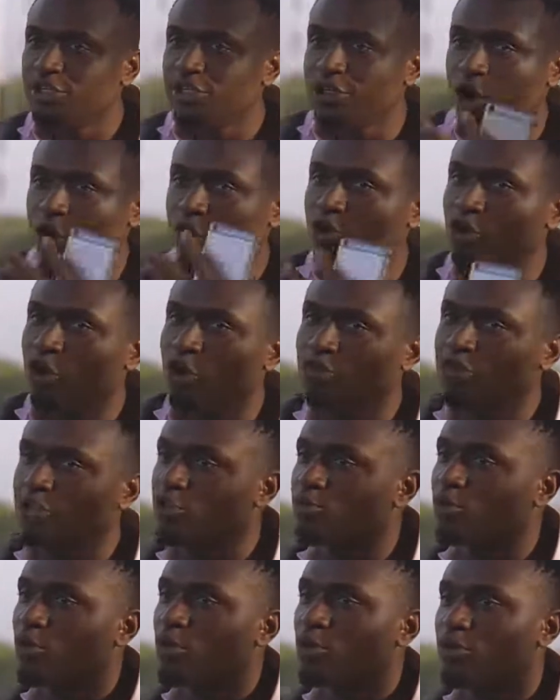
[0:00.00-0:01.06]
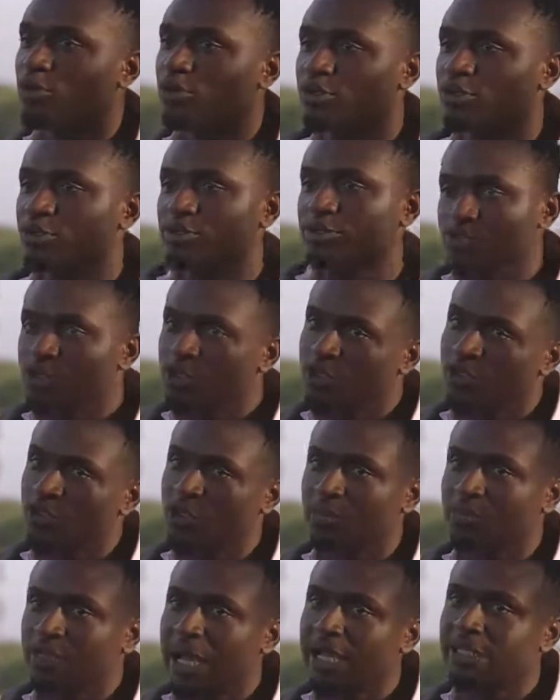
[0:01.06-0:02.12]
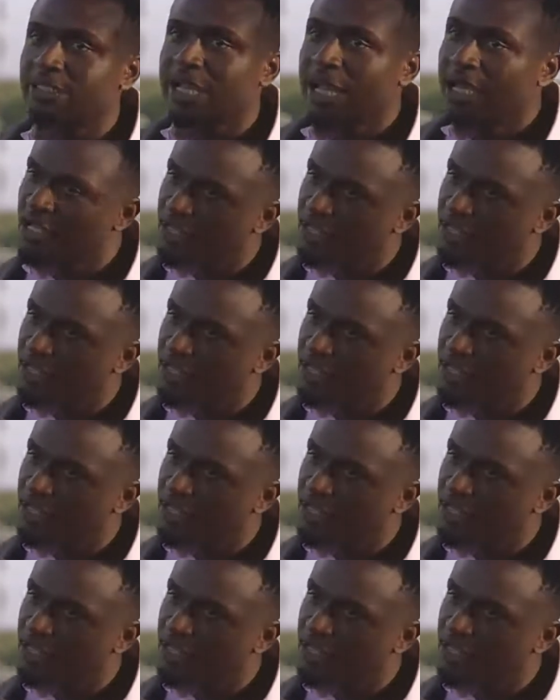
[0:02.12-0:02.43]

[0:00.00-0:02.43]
the odor of the smoke. Sometimes I